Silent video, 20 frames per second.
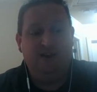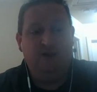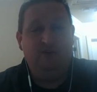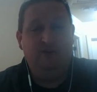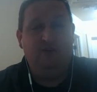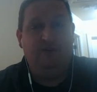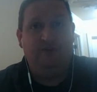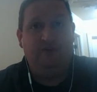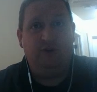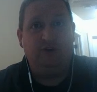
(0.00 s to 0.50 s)

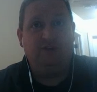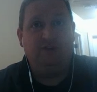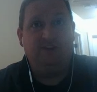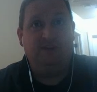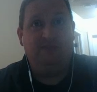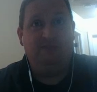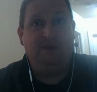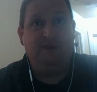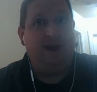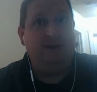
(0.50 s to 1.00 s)
The first
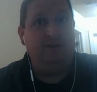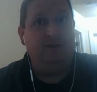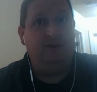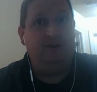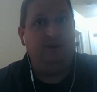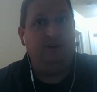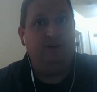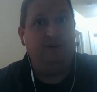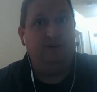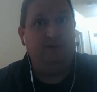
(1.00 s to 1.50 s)
can be
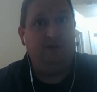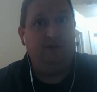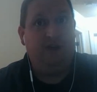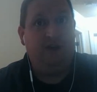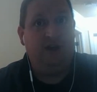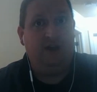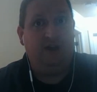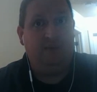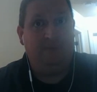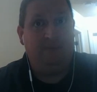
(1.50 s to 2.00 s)
either
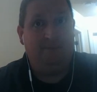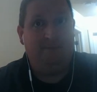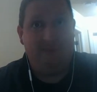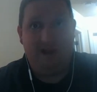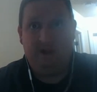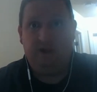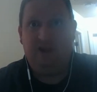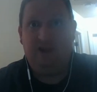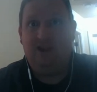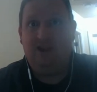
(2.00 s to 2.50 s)

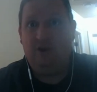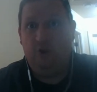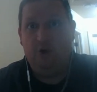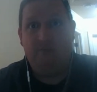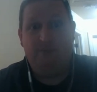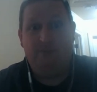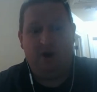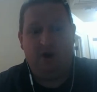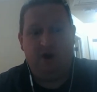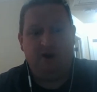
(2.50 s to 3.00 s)
melody or
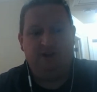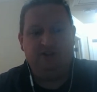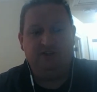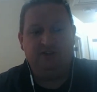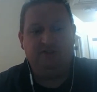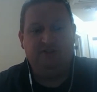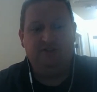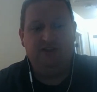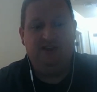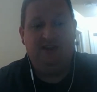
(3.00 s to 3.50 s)

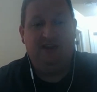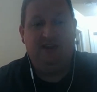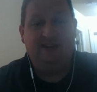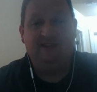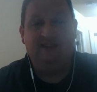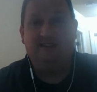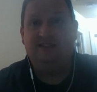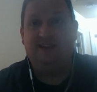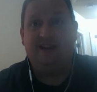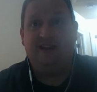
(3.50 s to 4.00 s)
parts, and
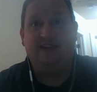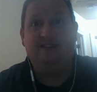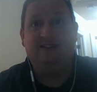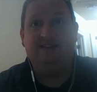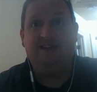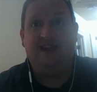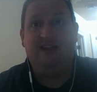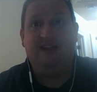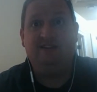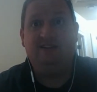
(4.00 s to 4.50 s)
a second
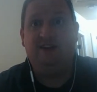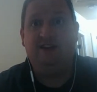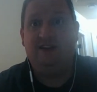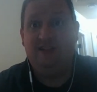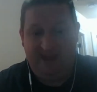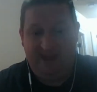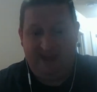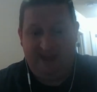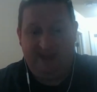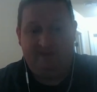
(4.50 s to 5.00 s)
stanza,
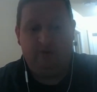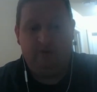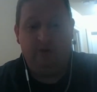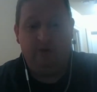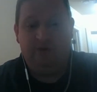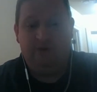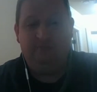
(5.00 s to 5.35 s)
everyone